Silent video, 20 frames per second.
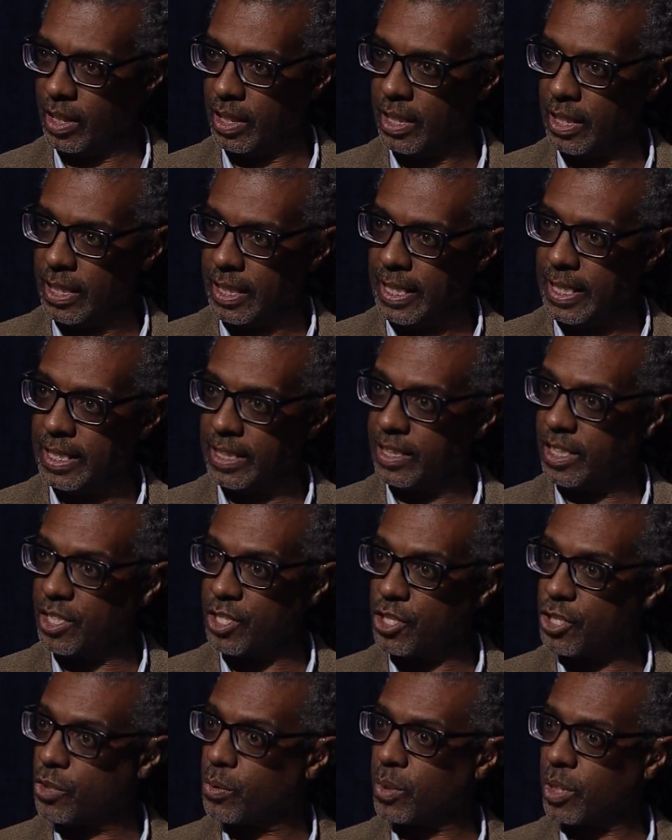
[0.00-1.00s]
yeah. in
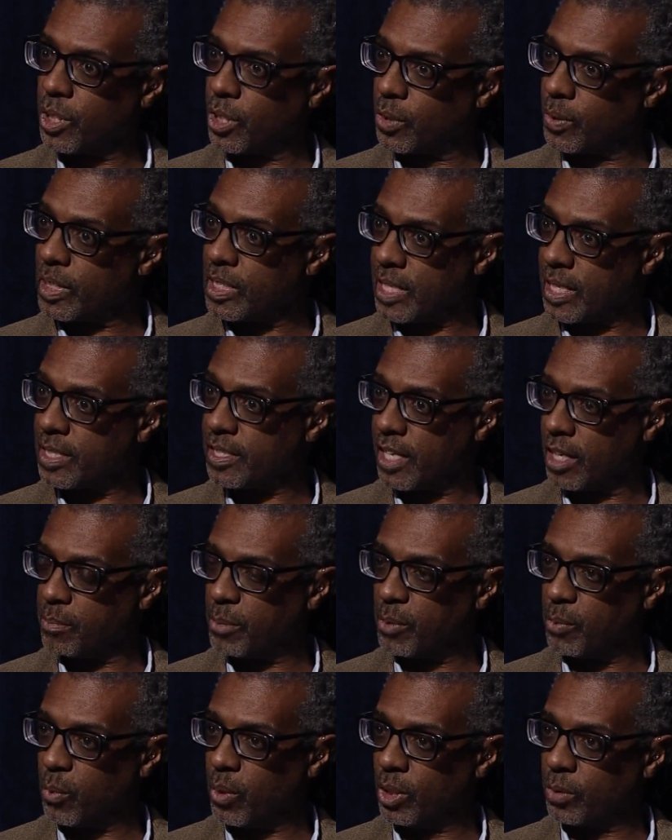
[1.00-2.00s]
this studio. Has, has that
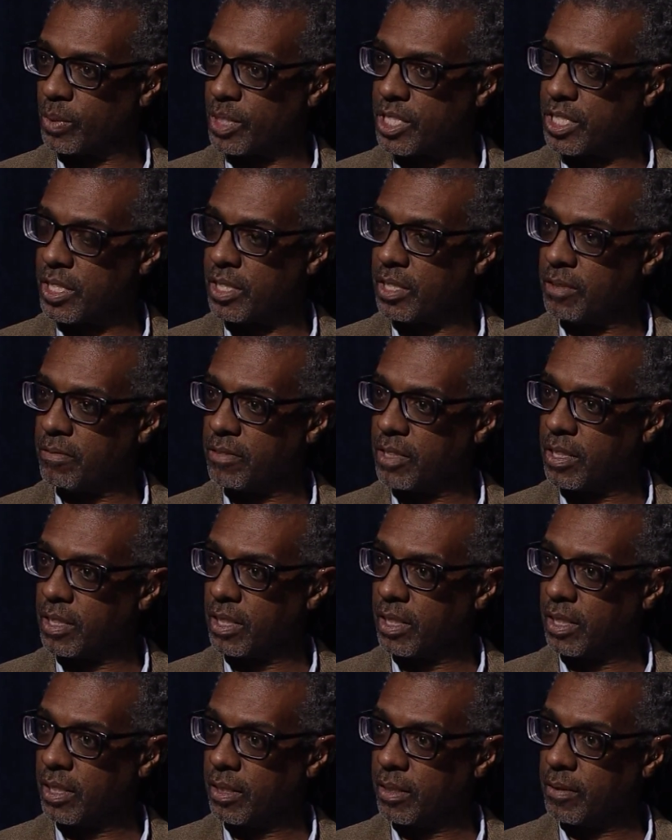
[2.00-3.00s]
right. been well received?
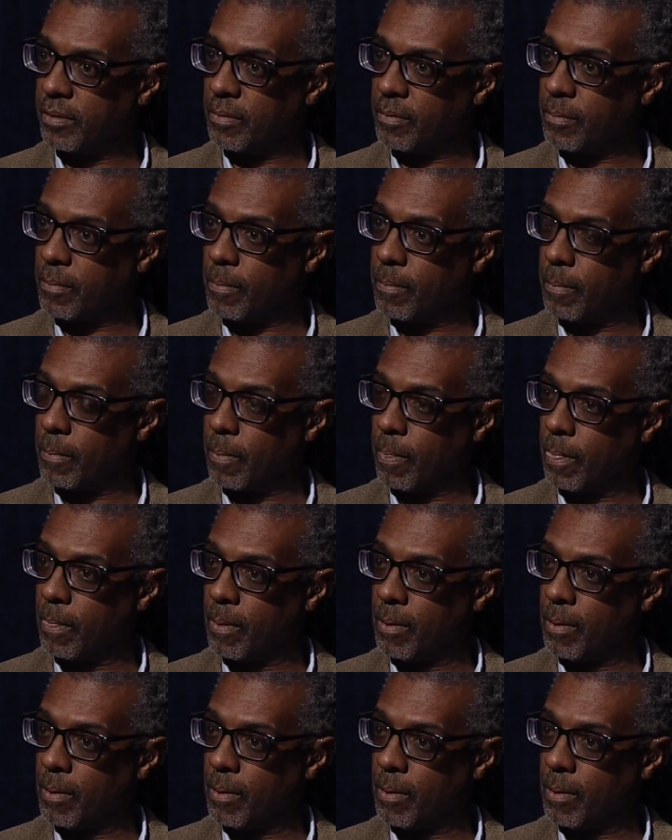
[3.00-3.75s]
So it, it hasn't been